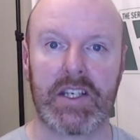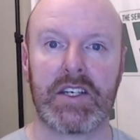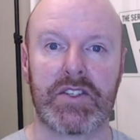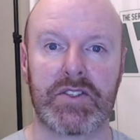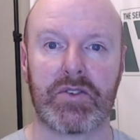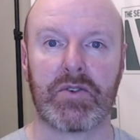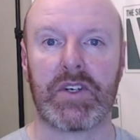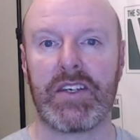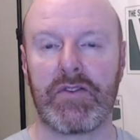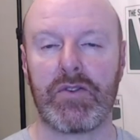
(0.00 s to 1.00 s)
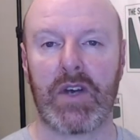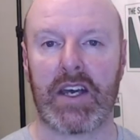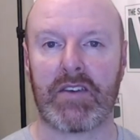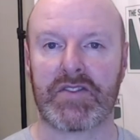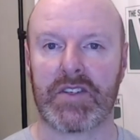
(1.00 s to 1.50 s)
So if you
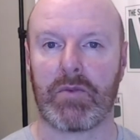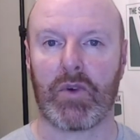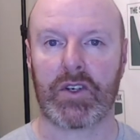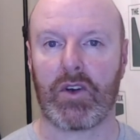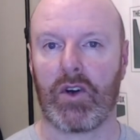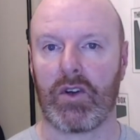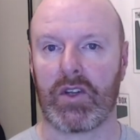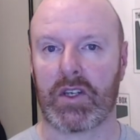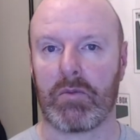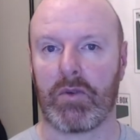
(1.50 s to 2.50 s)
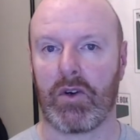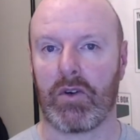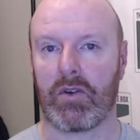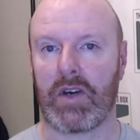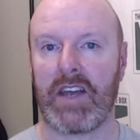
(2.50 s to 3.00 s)
have someone calling a
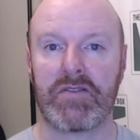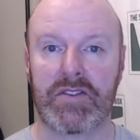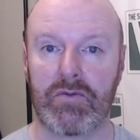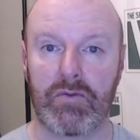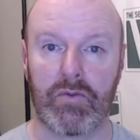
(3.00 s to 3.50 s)
ball out